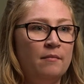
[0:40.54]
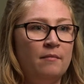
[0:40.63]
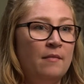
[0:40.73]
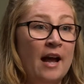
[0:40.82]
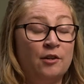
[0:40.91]

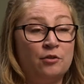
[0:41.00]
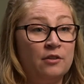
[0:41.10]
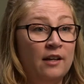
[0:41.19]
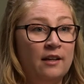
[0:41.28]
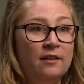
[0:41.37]

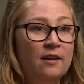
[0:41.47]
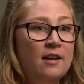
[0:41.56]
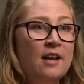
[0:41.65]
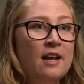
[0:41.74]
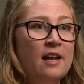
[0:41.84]
naturally.
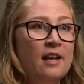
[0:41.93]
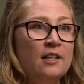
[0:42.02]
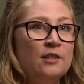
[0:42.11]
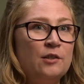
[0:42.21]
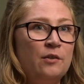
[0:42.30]

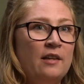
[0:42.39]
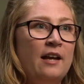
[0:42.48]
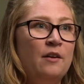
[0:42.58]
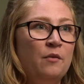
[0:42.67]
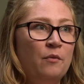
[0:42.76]
So
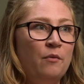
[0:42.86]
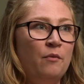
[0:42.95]
then